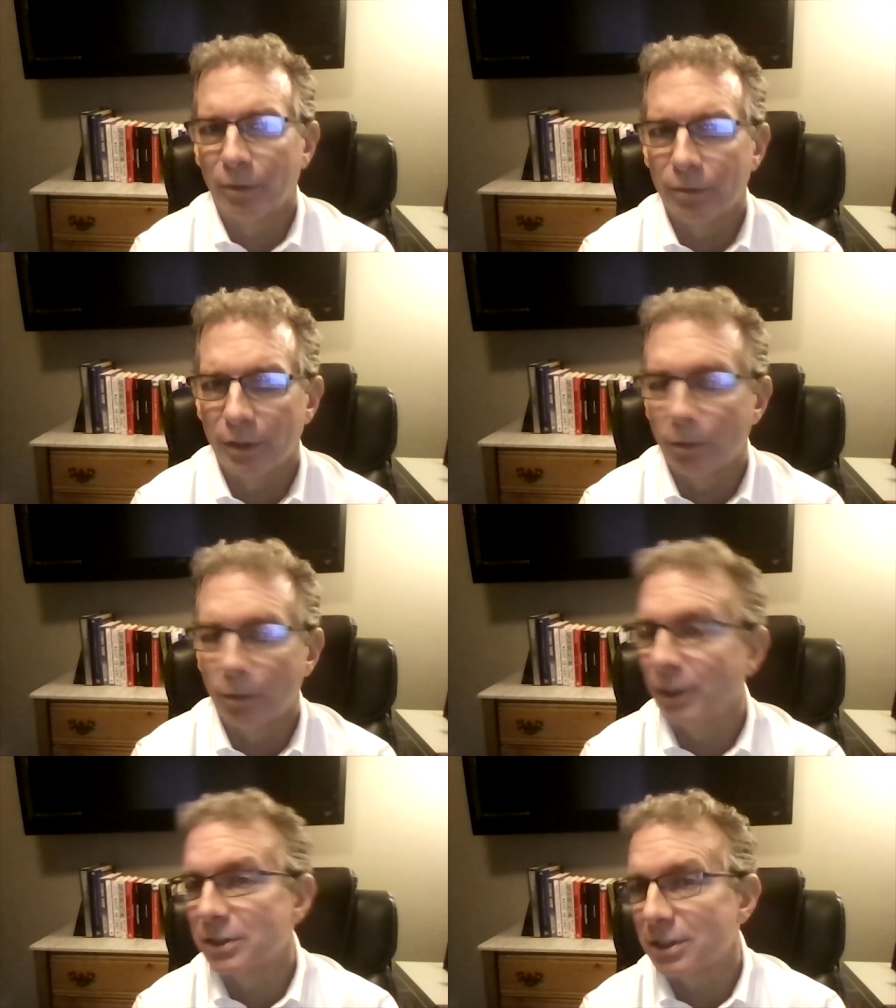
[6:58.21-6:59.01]
they don't
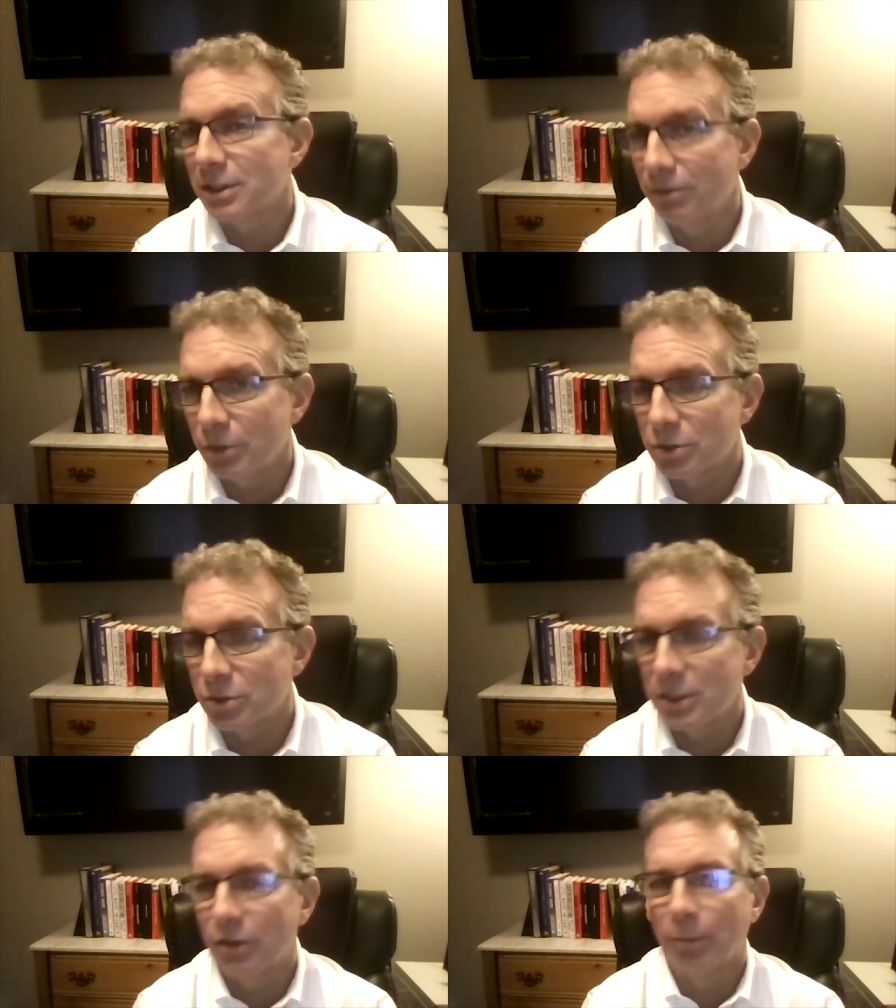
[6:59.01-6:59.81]
really exist in
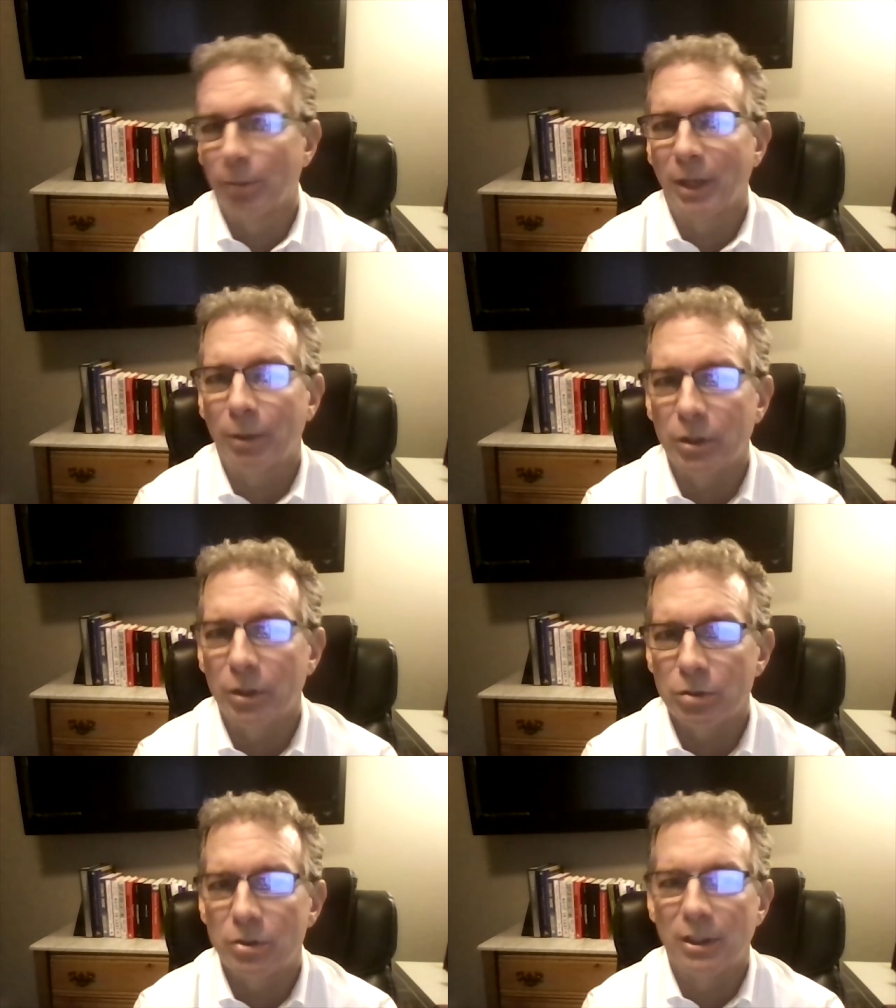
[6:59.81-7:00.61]
futures either, but I would
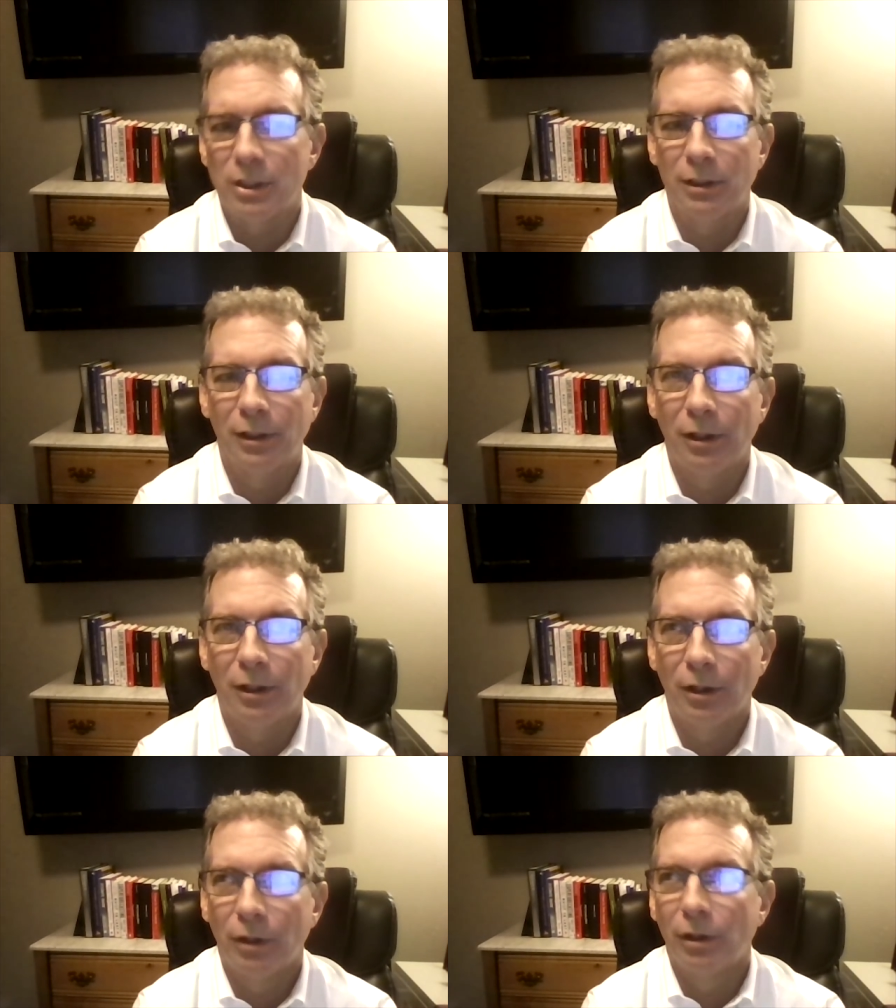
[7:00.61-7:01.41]
use the
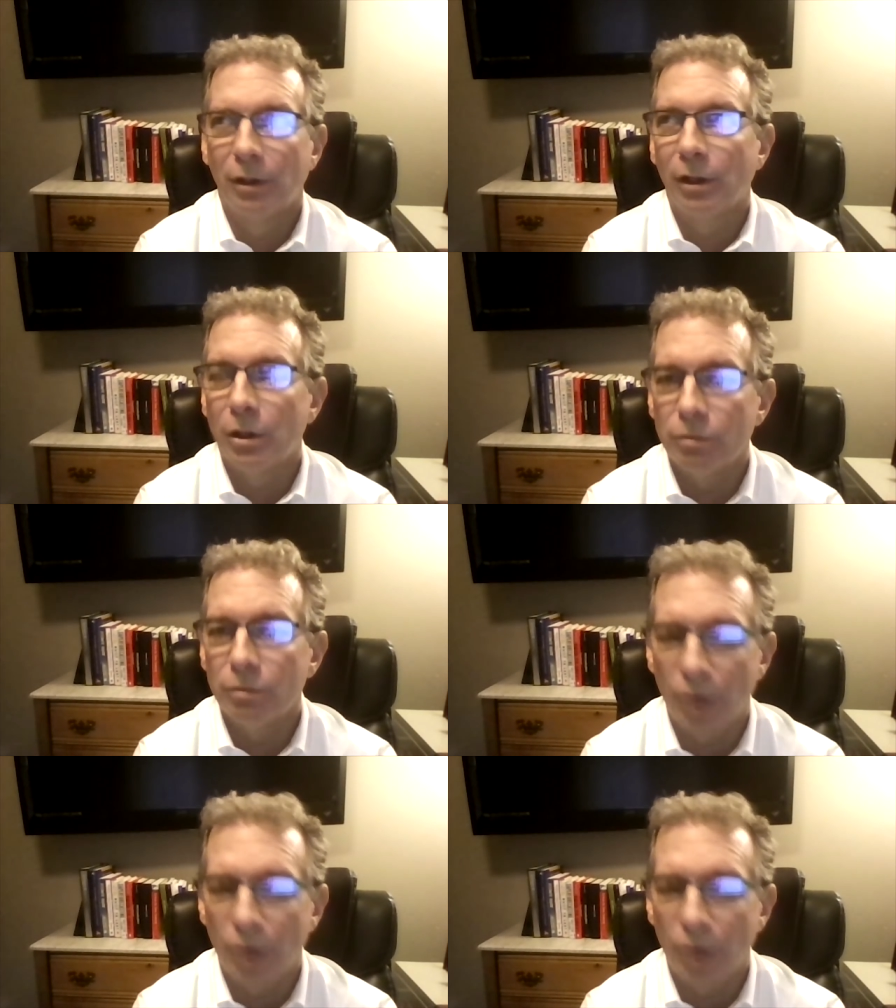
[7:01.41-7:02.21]
low
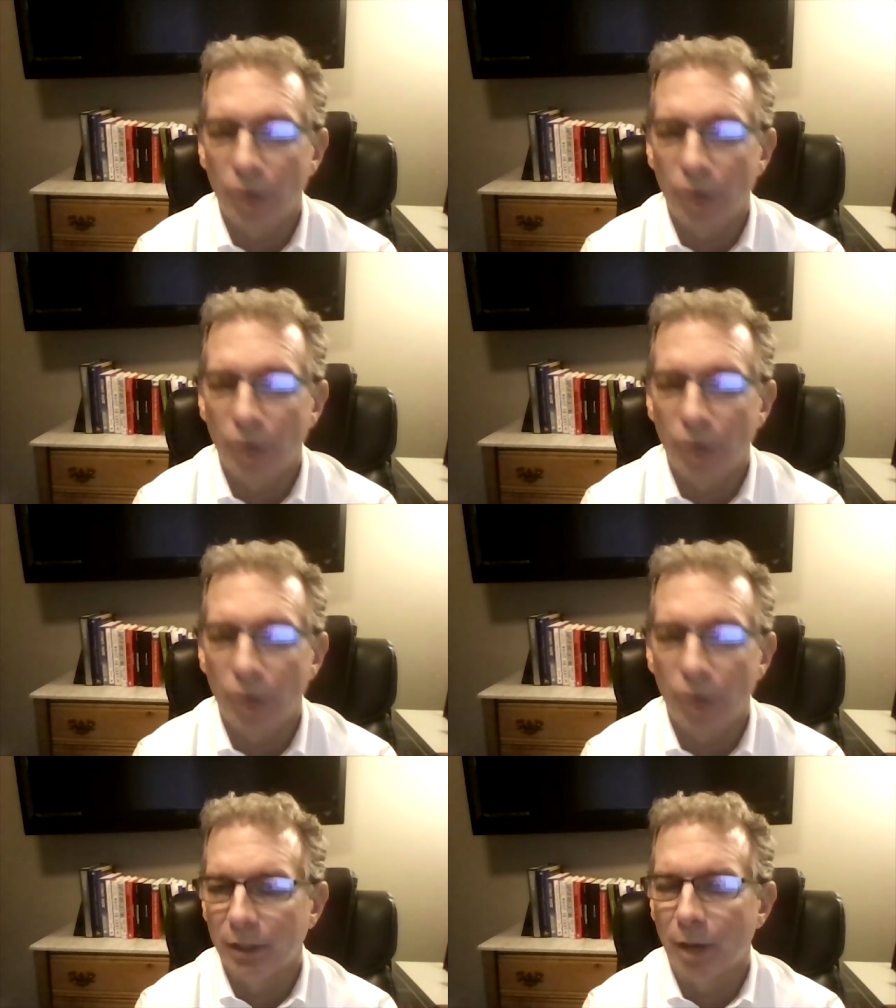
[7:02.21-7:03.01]
volume
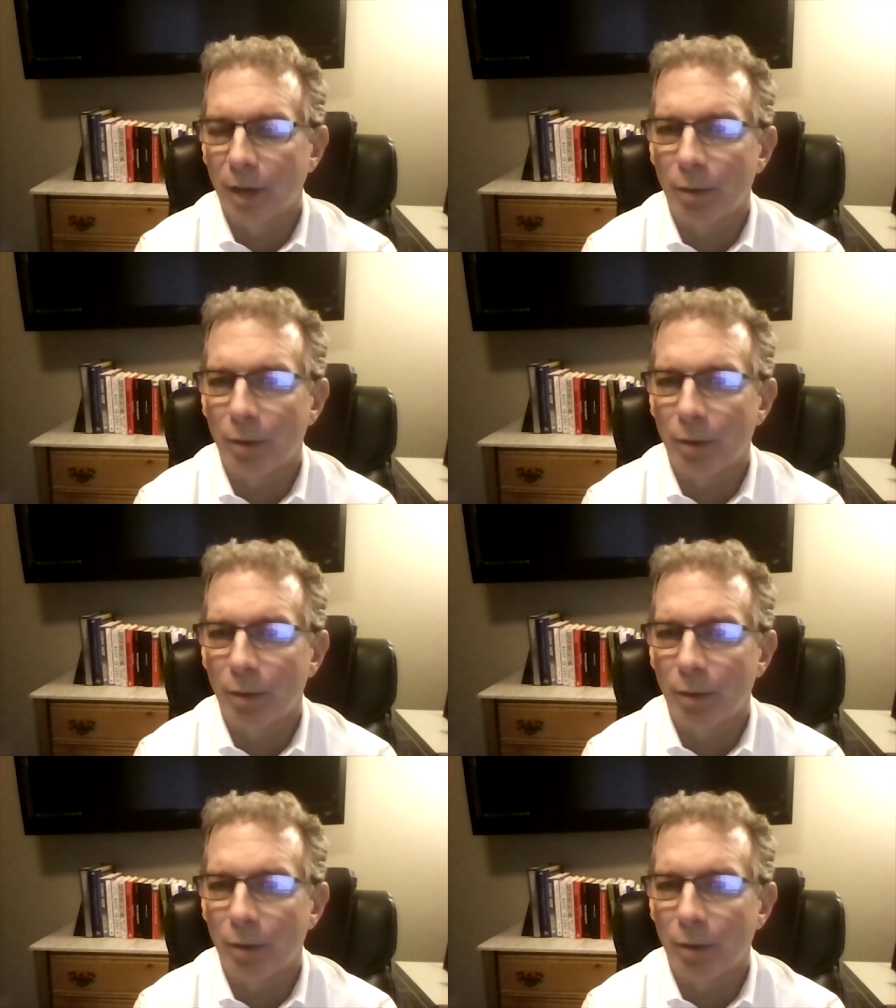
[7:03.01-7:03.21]
activity I would